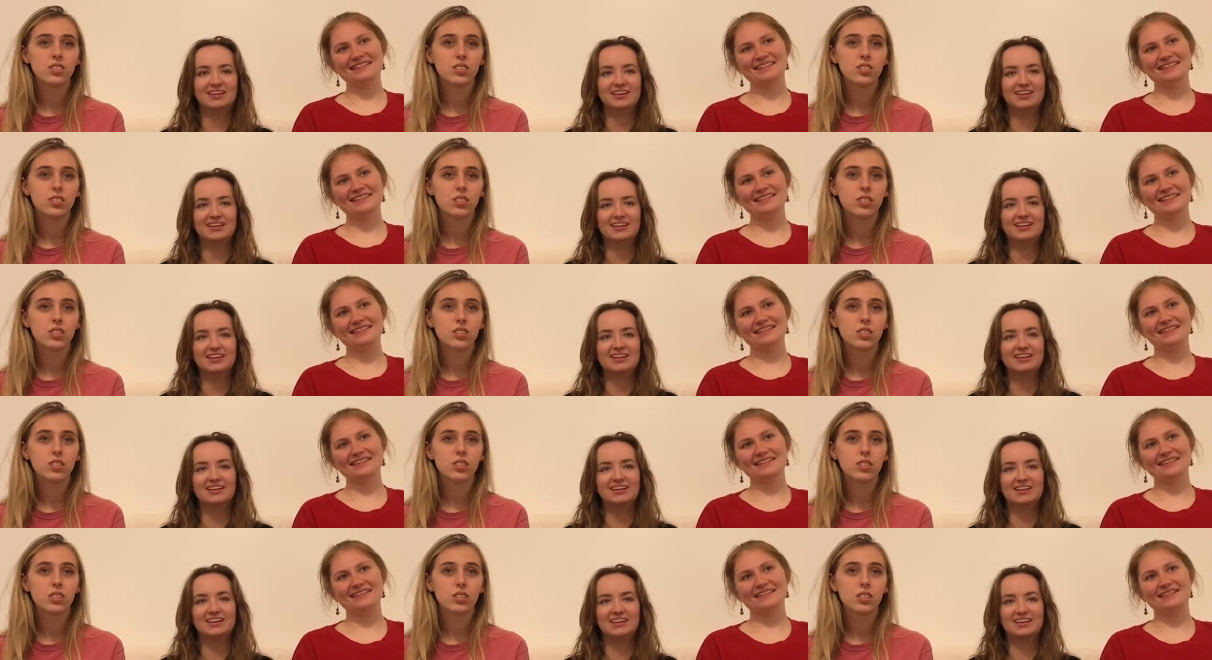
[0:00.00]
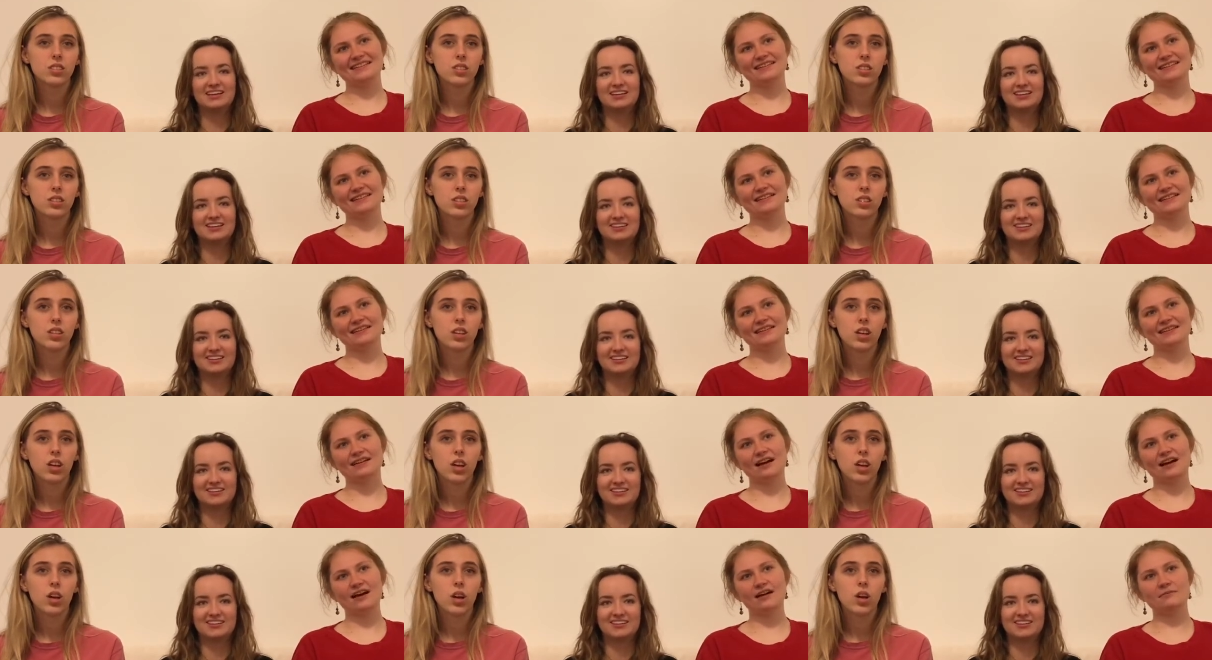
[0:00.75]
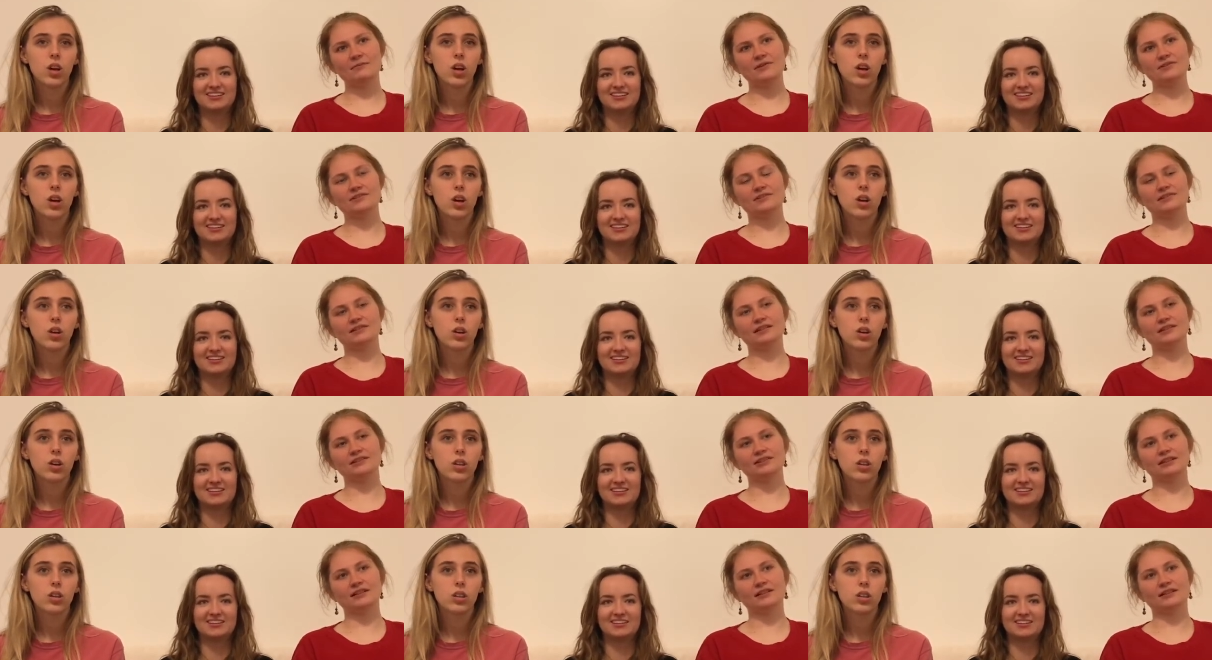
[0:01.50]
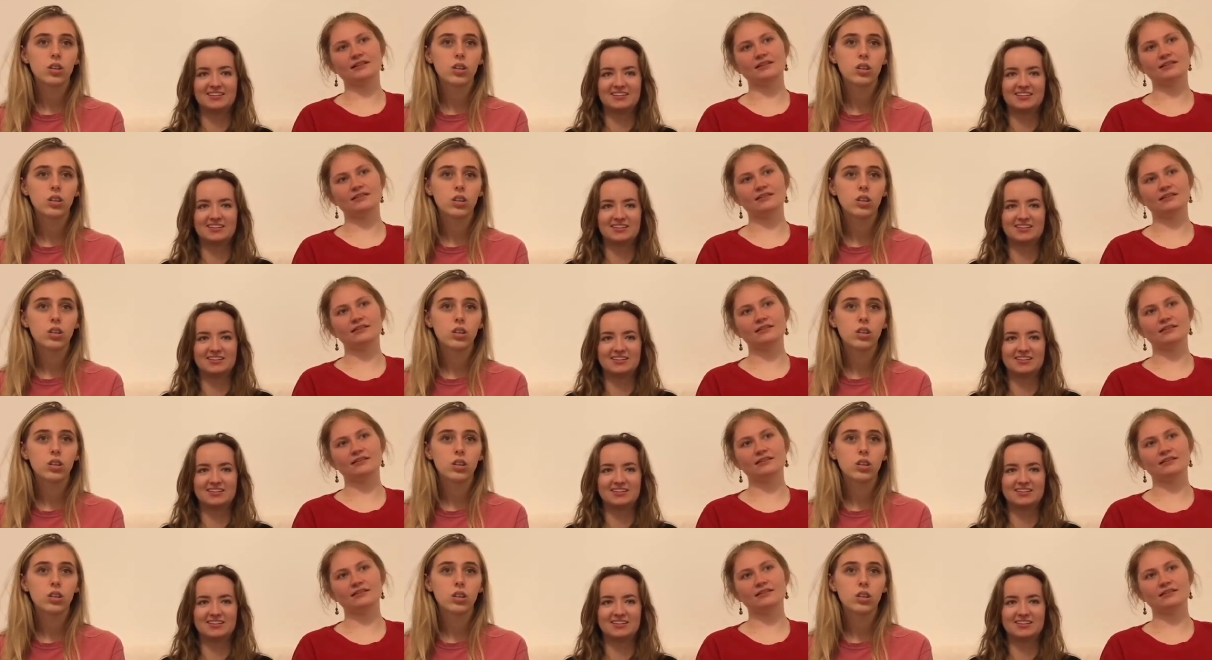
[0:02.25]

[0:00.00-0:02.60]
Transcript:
Speaker 1: dream job. Uh, musical engineer.